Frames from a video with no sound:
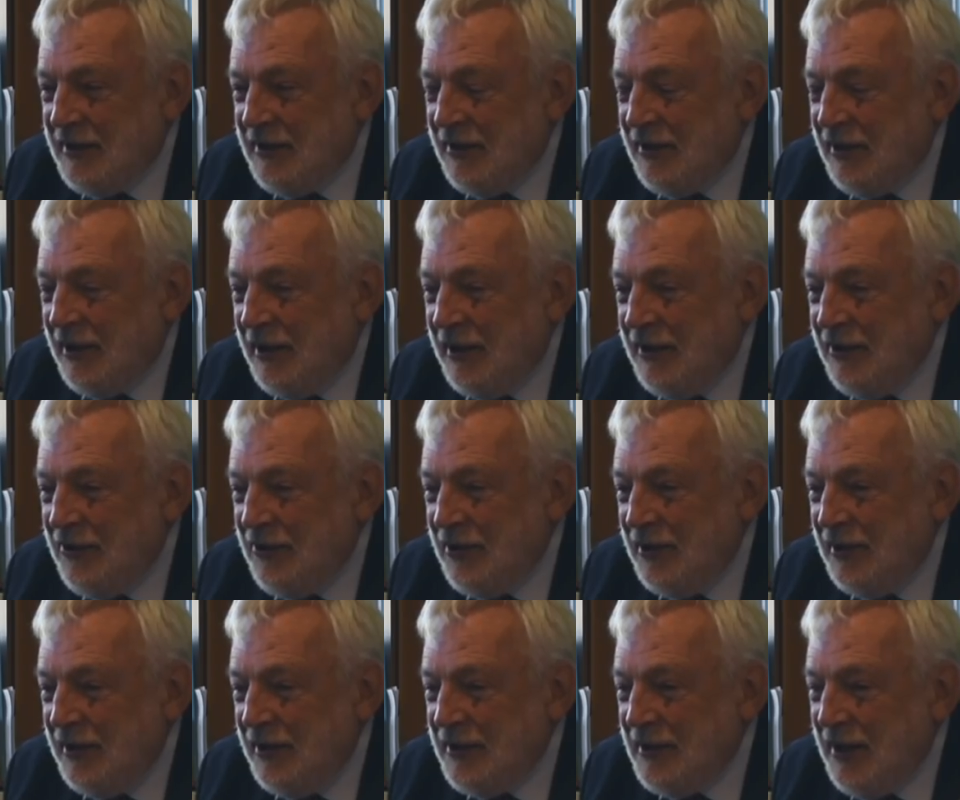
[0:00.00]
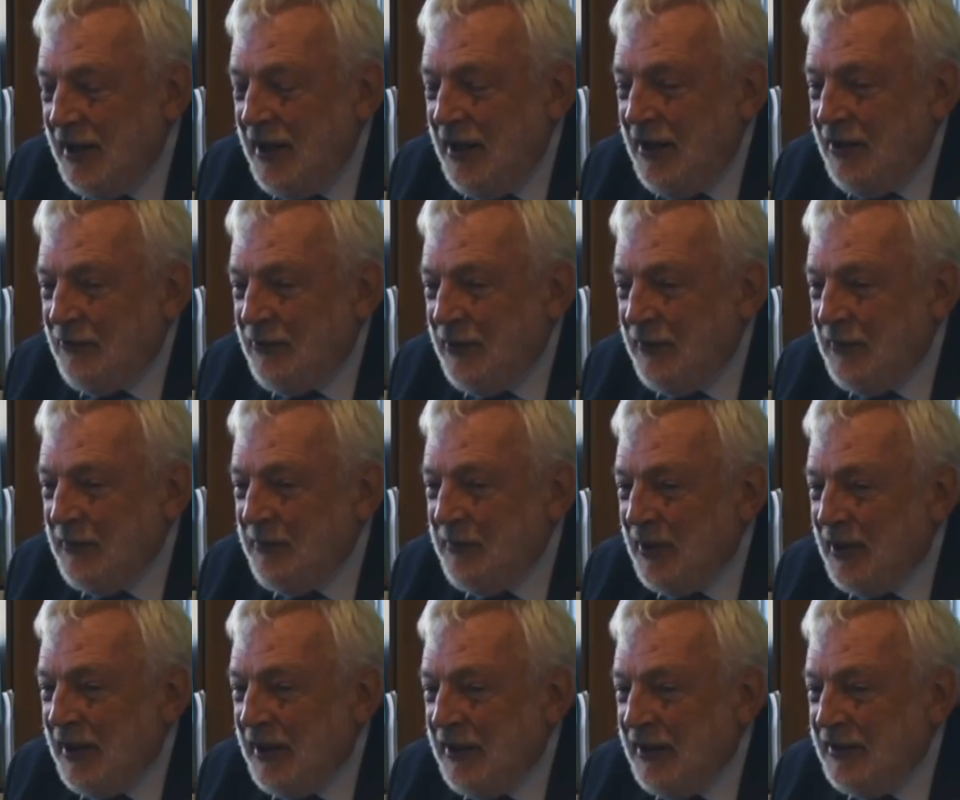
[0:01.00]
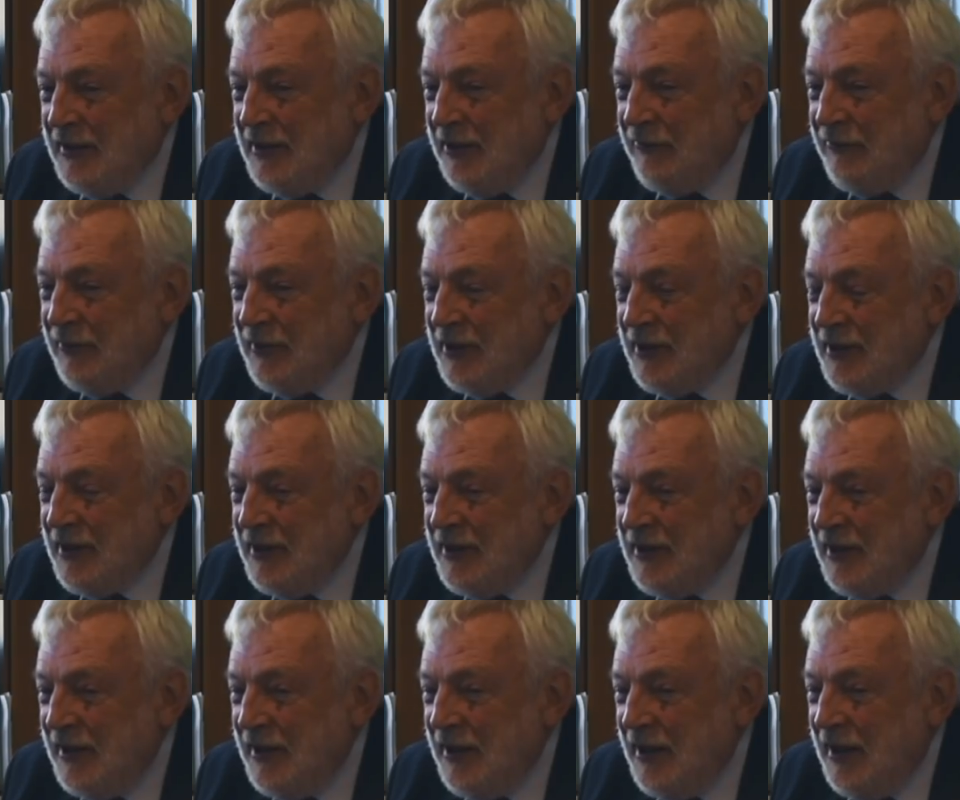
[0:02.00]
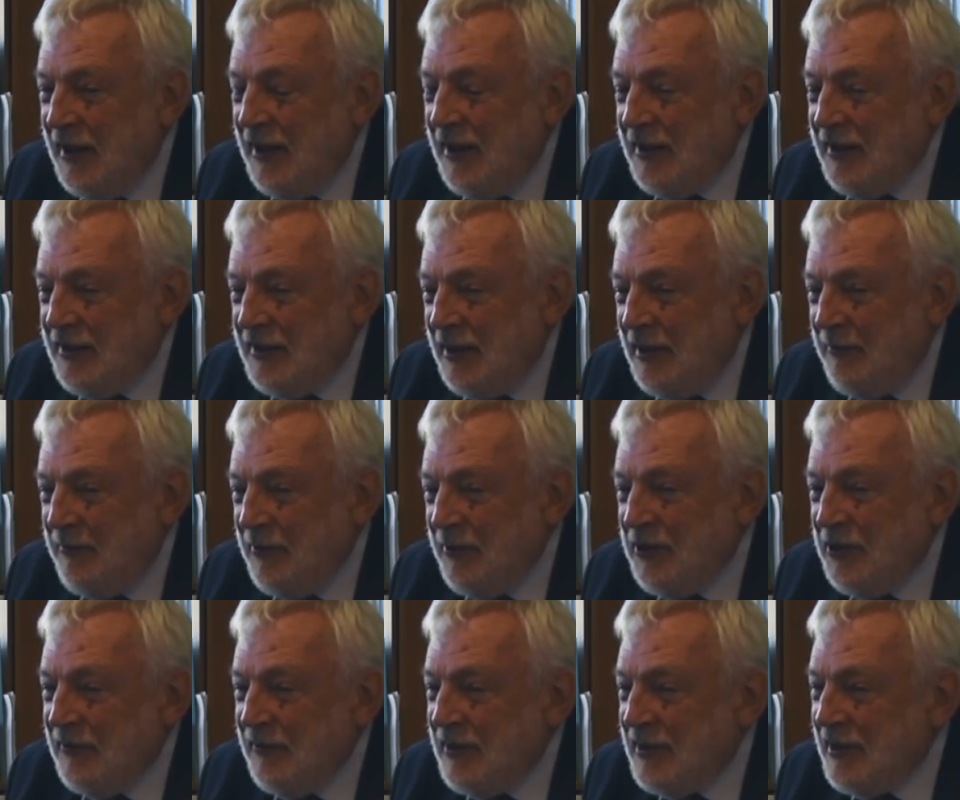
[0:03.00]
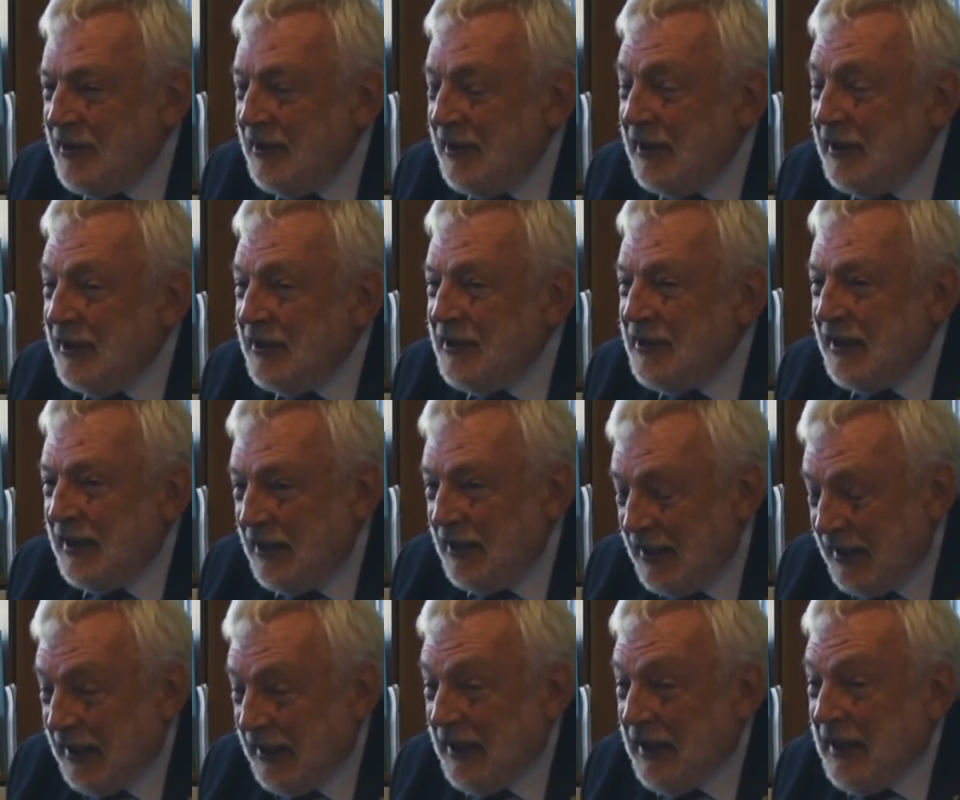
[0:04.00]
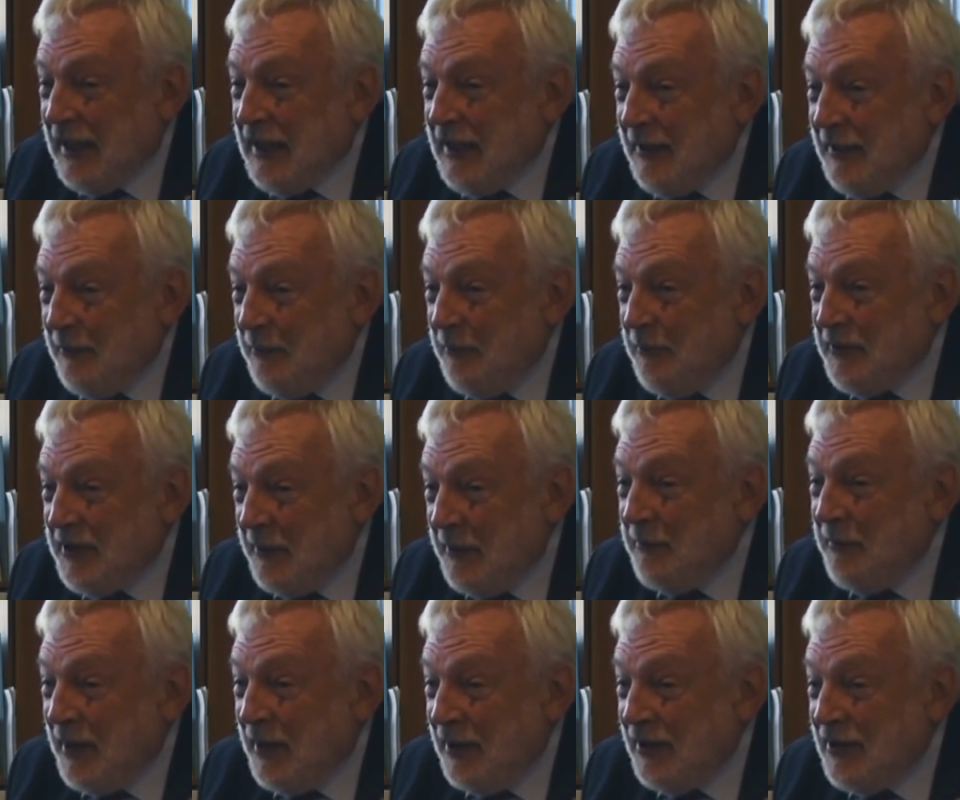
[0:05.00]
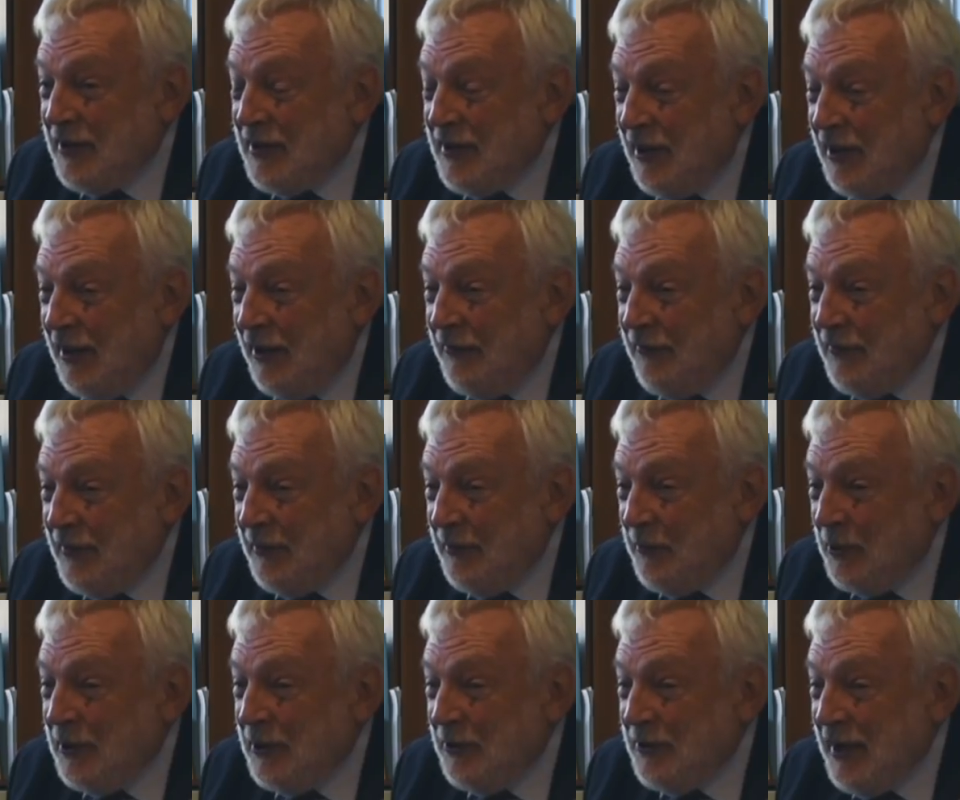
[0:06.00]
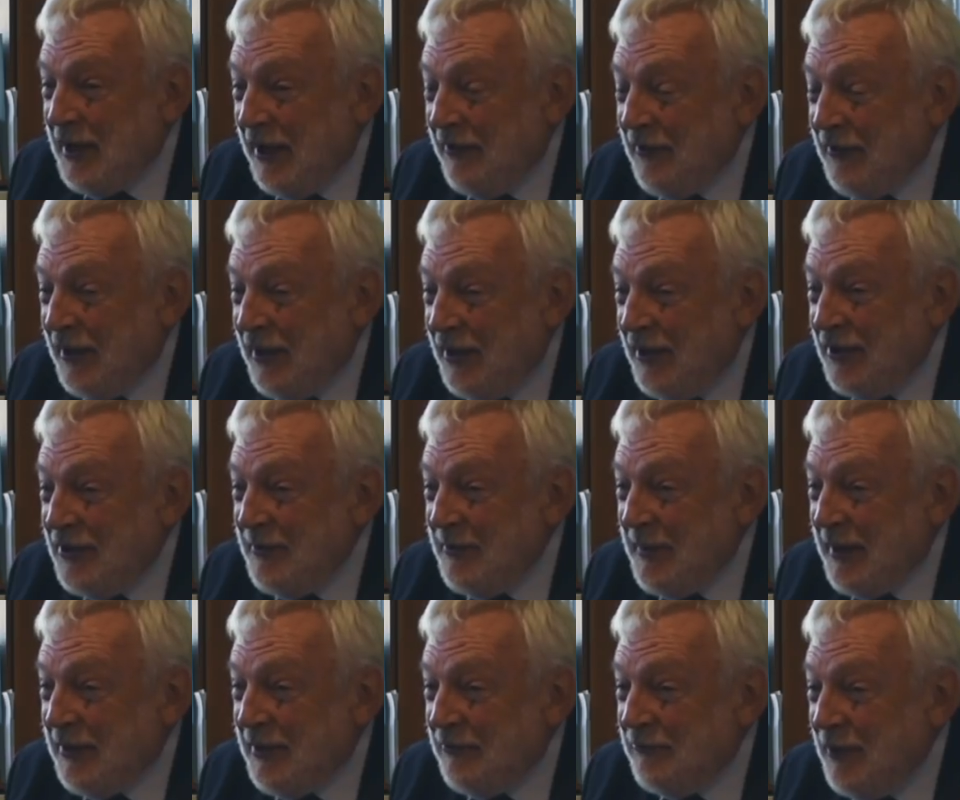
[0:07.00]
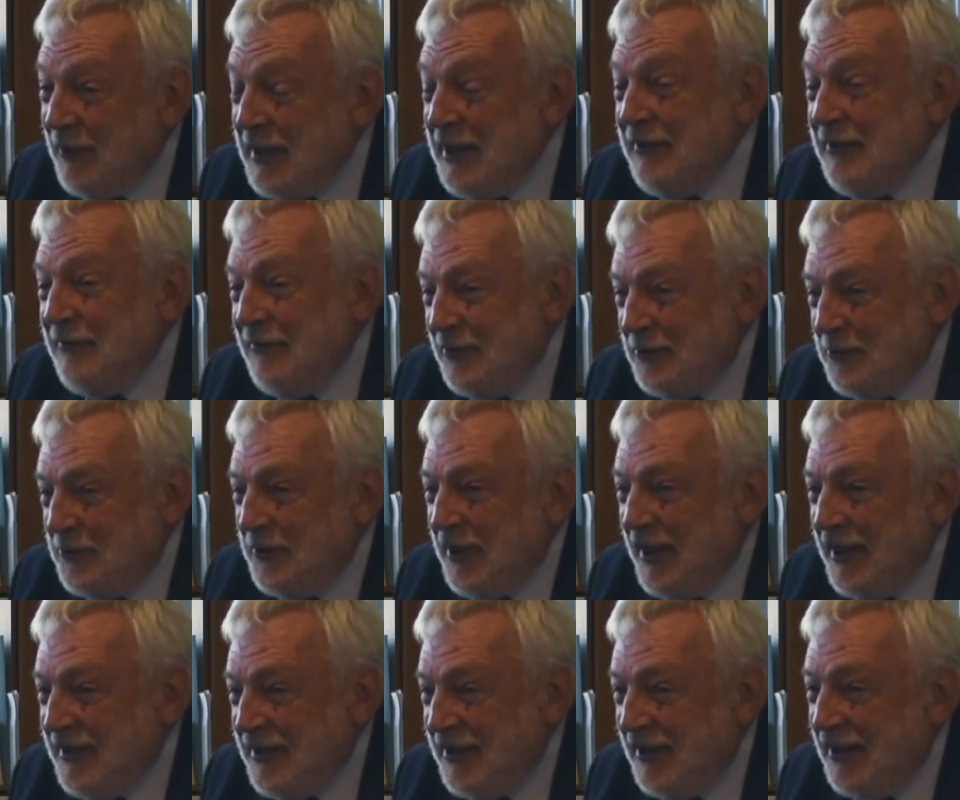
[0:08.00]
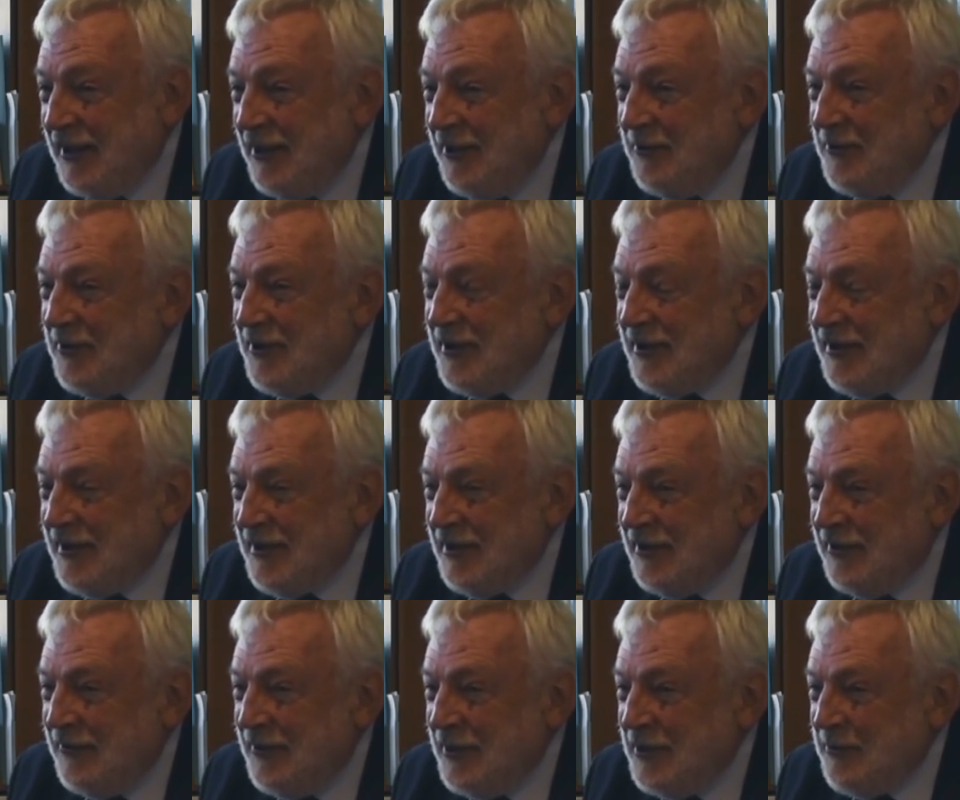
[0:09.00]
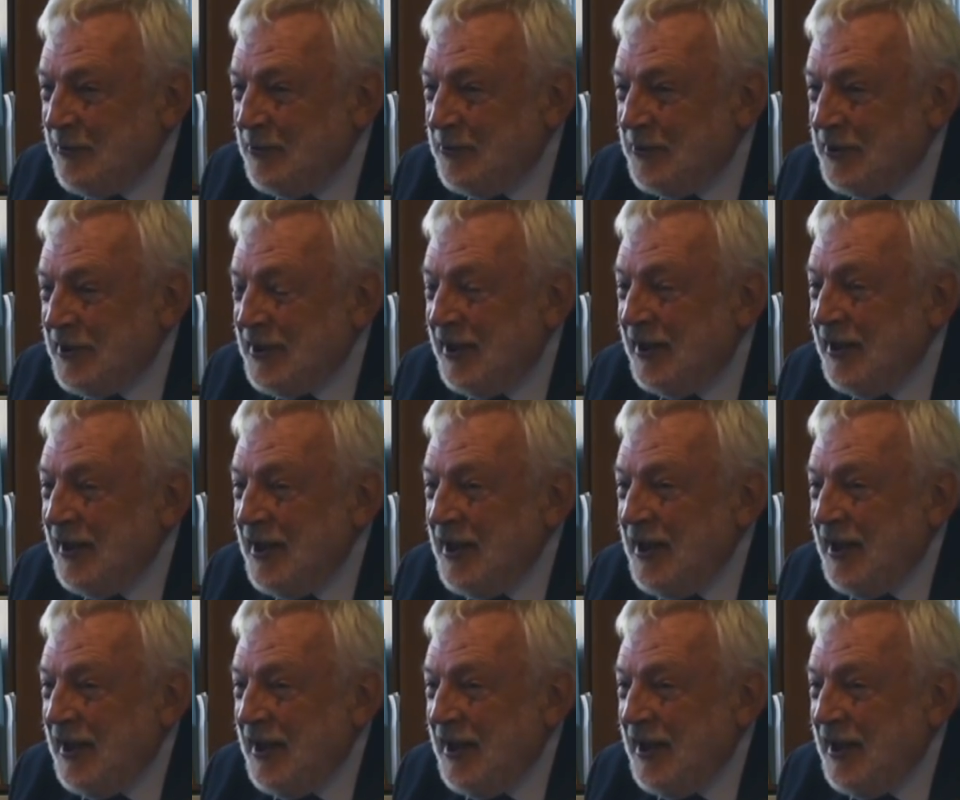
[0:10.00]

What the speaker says: circulation is driven by differences in temperature and salinity. Like, some parts of the world have a large amount of rainfall that dilutes the surface water.